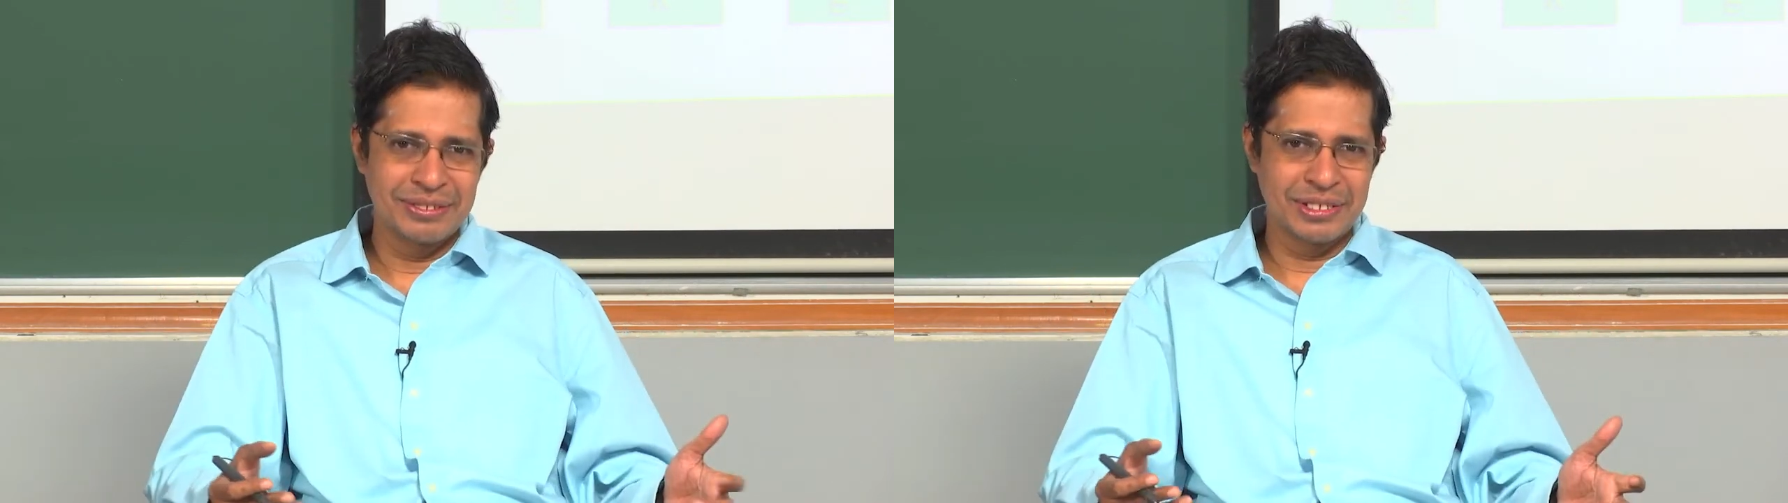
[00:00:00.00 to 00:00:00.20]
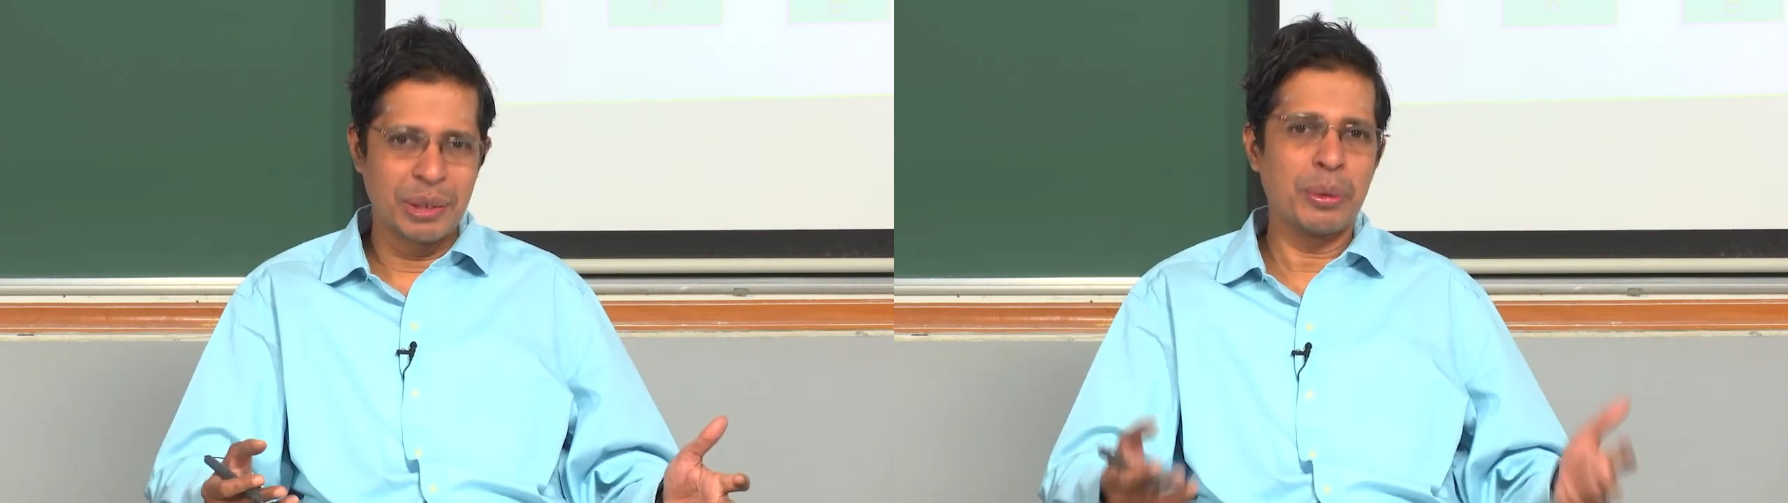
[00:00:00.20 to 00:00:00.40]

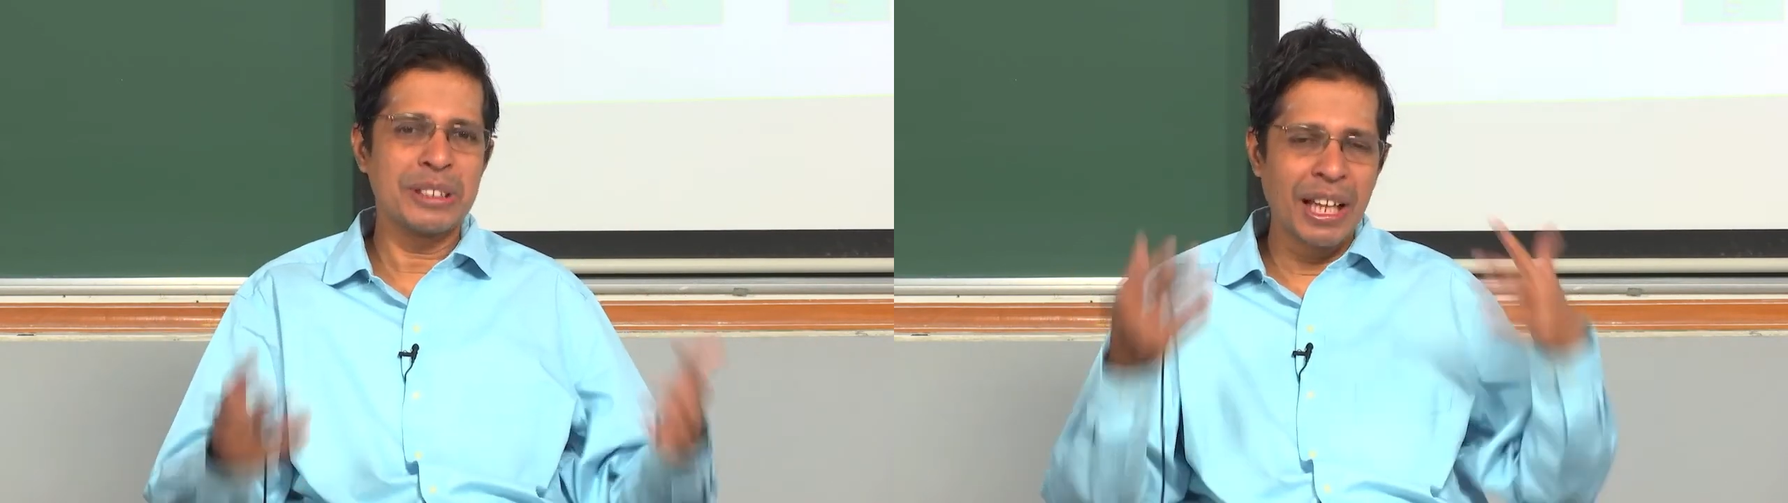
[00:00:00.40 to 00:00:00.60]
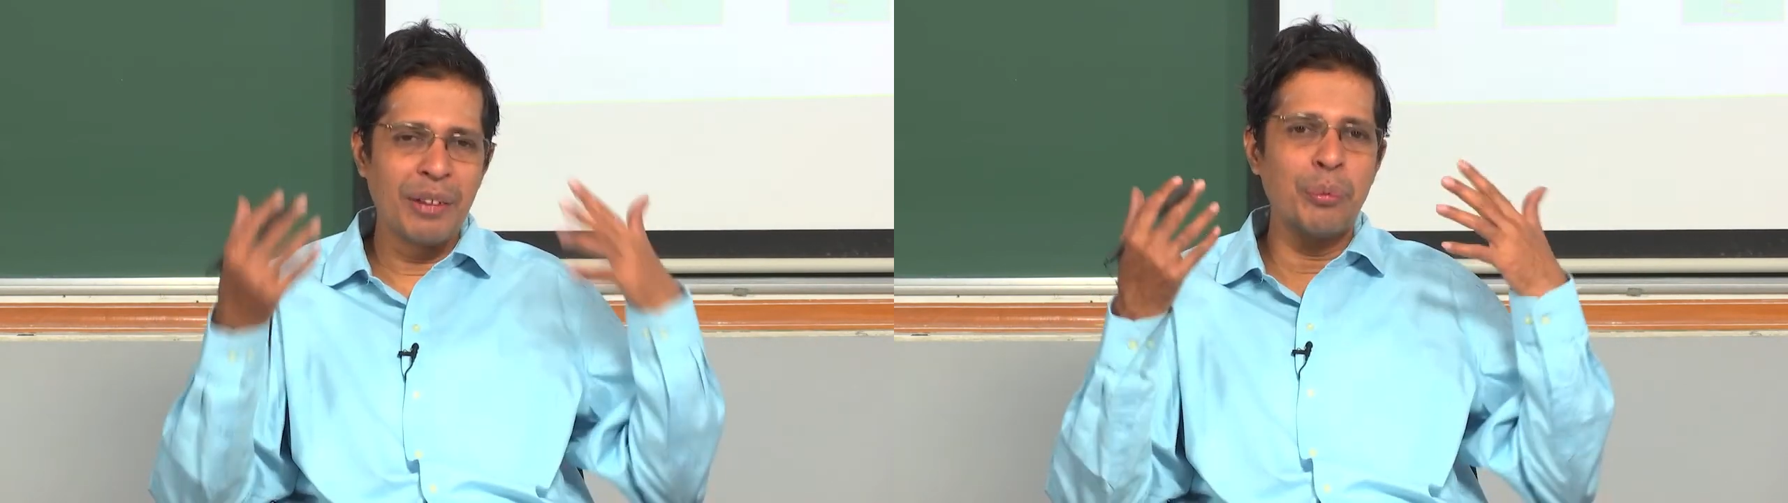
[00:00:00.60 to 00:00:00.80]

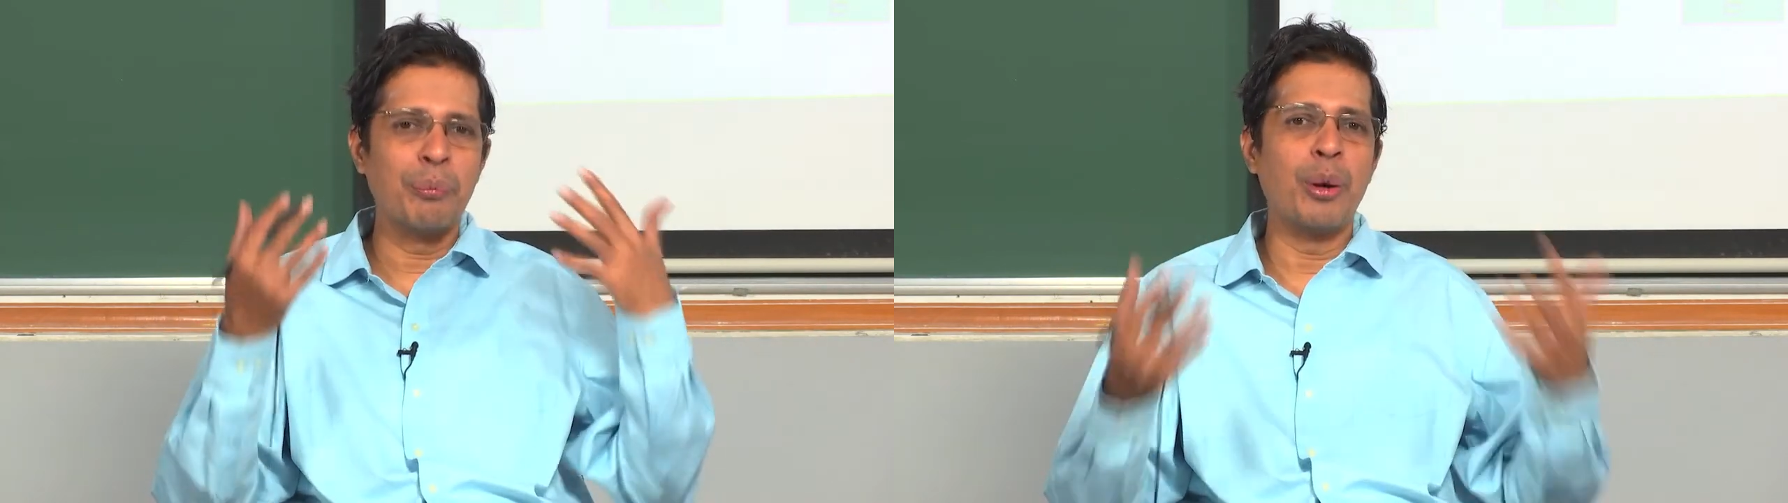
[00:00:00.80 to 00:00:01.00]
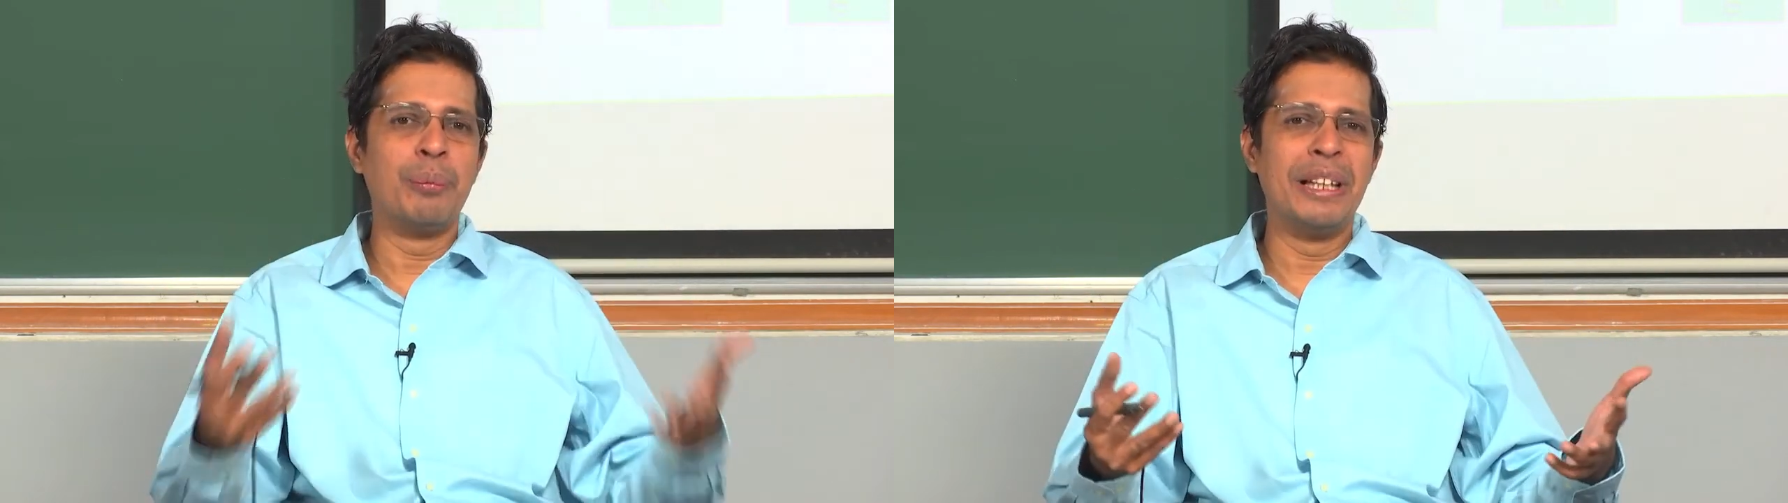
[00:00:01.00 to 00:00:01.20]
Suppose I have
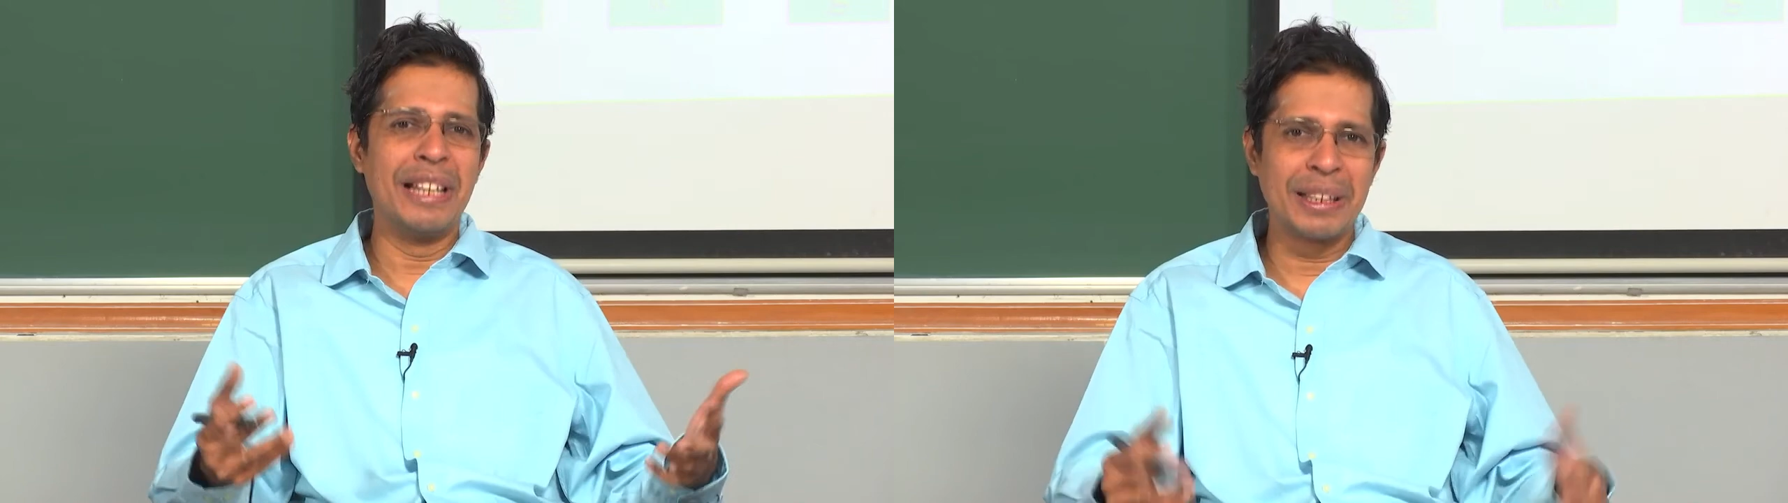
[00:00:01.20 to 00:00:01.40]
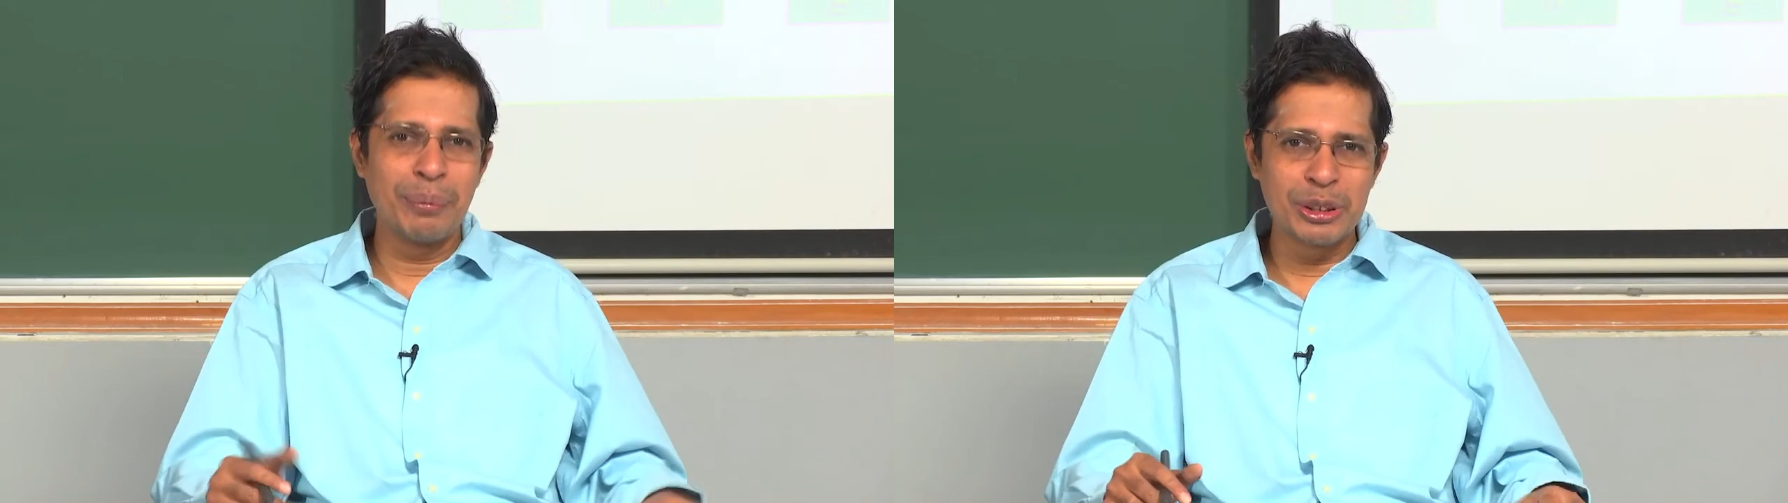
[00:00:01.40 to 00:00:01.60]
1
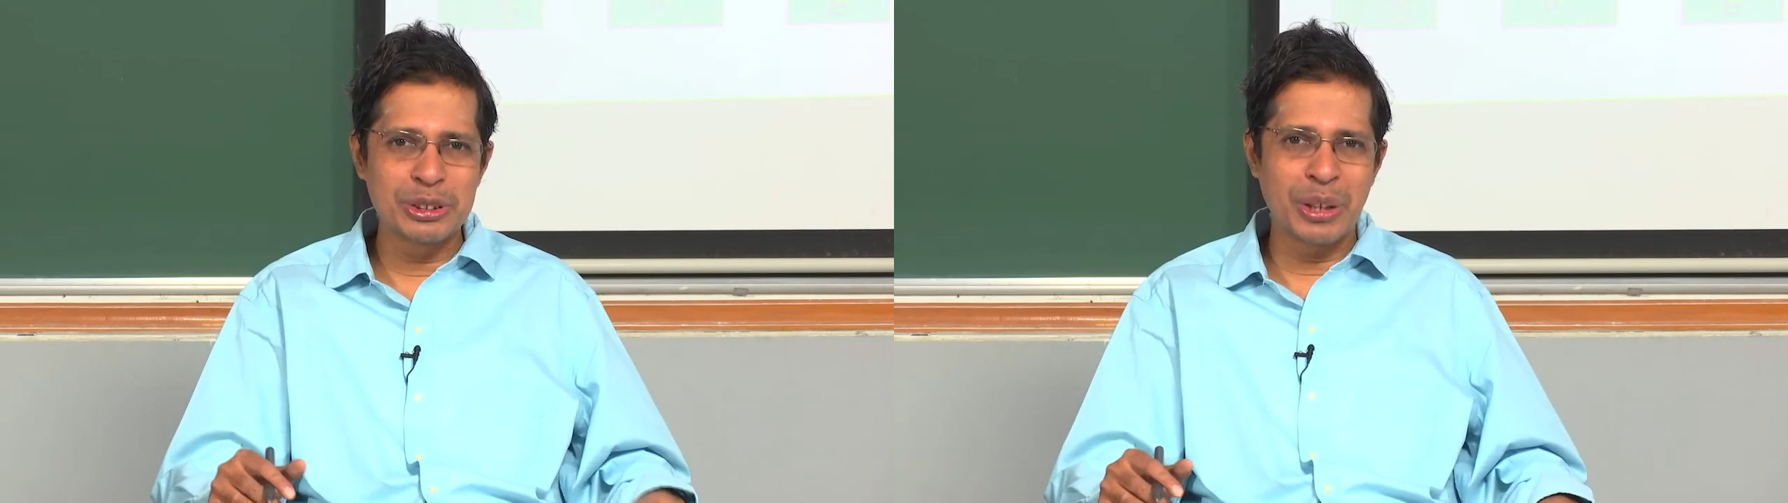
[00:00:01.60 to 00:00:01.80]
million numbers